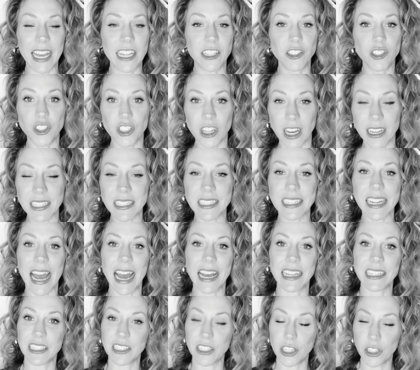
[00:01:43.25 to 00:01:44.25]
It just
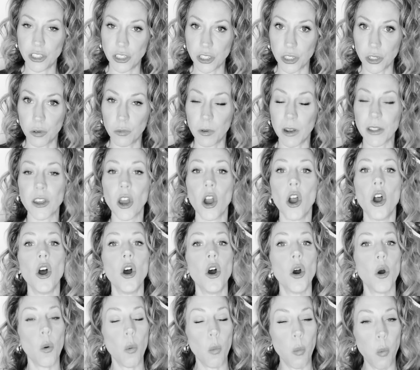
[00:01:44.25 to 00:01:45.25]
has to do with
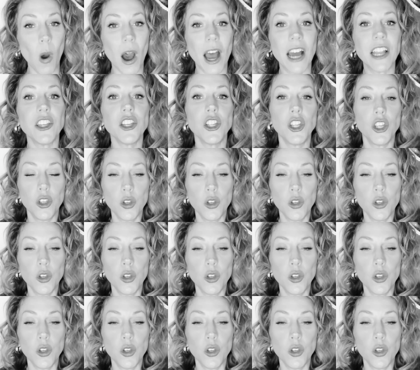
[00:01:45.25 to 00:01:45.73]
what